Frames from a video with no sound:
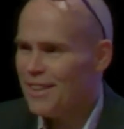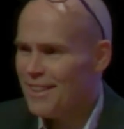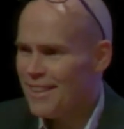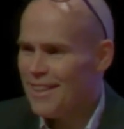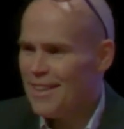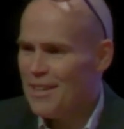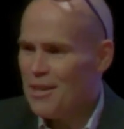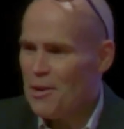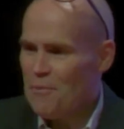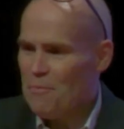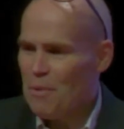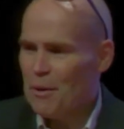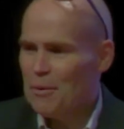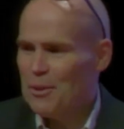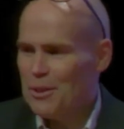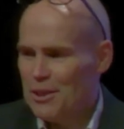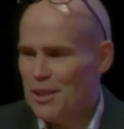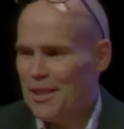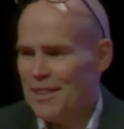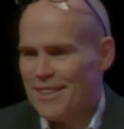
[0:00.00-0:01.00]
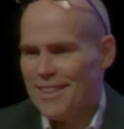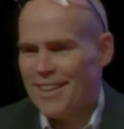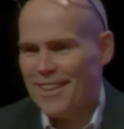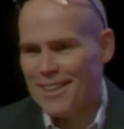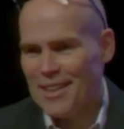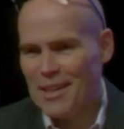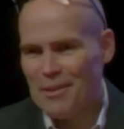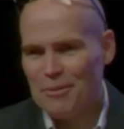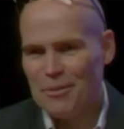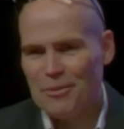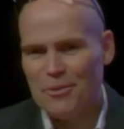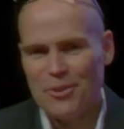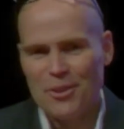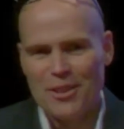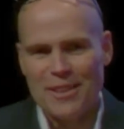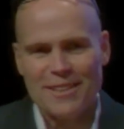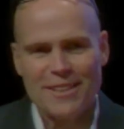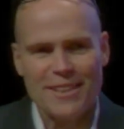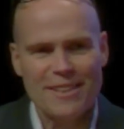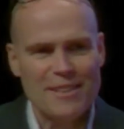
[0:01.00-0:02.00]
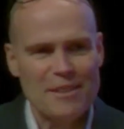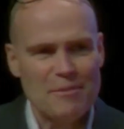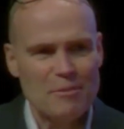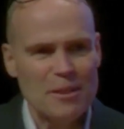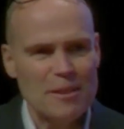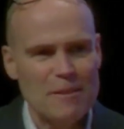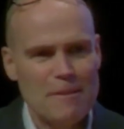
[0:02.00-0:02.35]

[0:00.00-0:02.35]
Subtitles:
You probably should have said that before I said something.